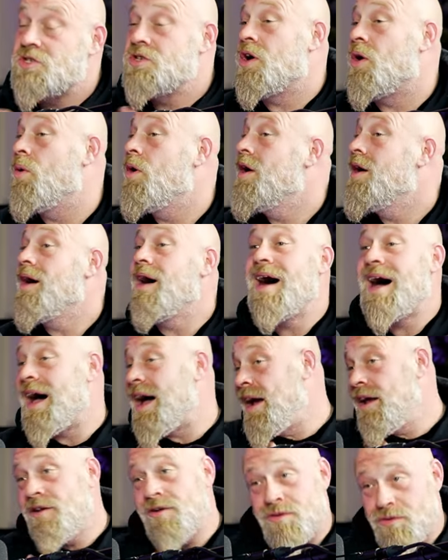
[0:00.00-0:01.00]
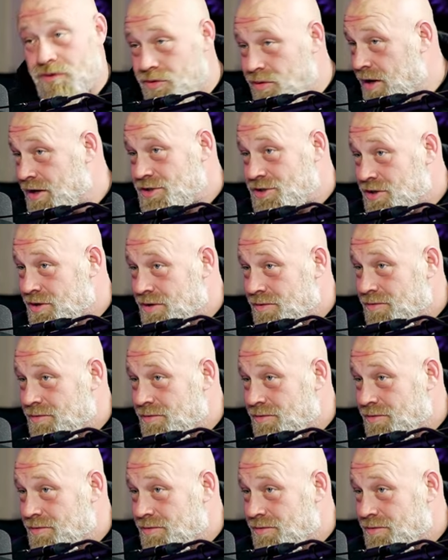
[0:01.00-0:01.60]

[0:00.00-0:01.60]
Okay. So I don't question